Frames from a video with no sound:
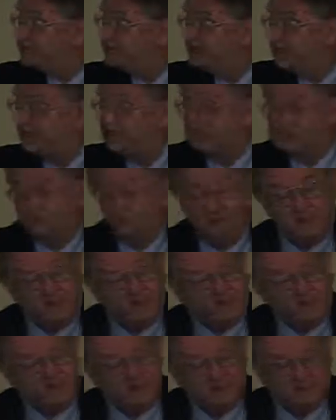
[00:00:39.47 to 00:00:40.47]
as far as
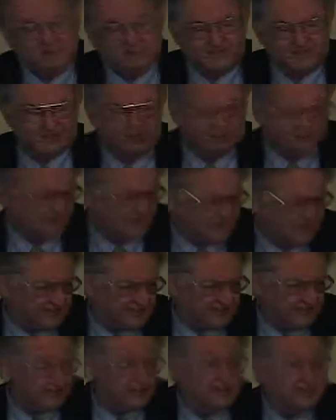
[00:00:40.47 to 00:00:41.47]
species extinctions are
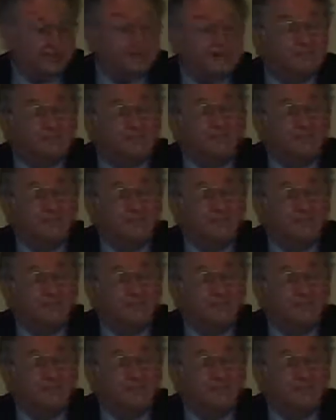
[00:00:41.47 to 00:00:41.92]
concerned,